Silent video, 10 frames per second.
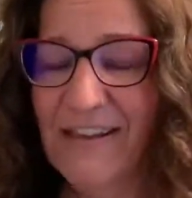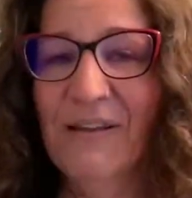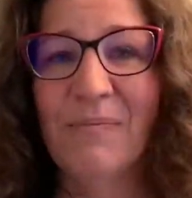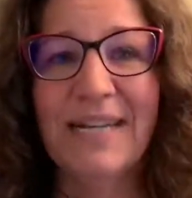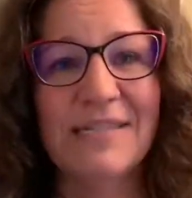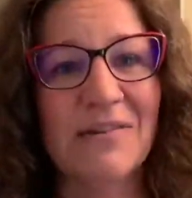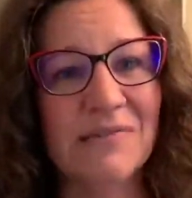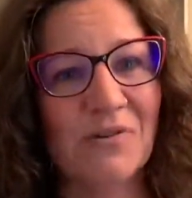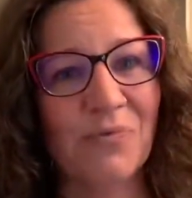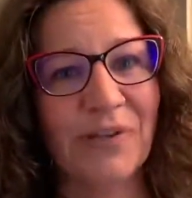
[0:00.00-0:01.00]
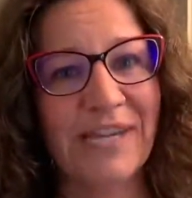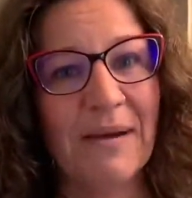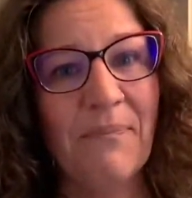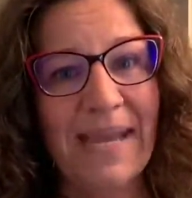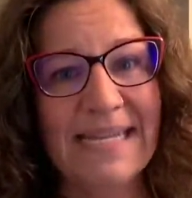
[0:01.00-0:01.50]
but it's also really
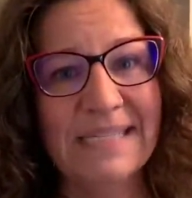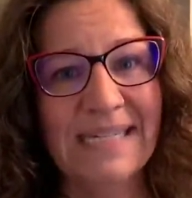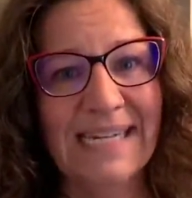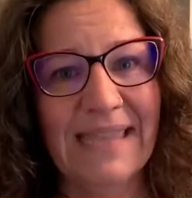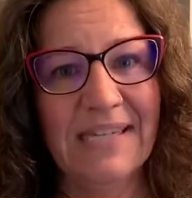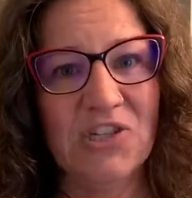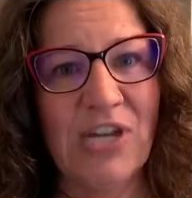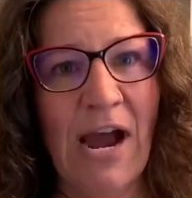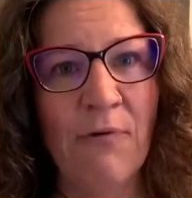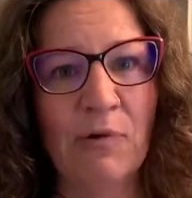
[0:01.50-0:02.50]
amazing in the shower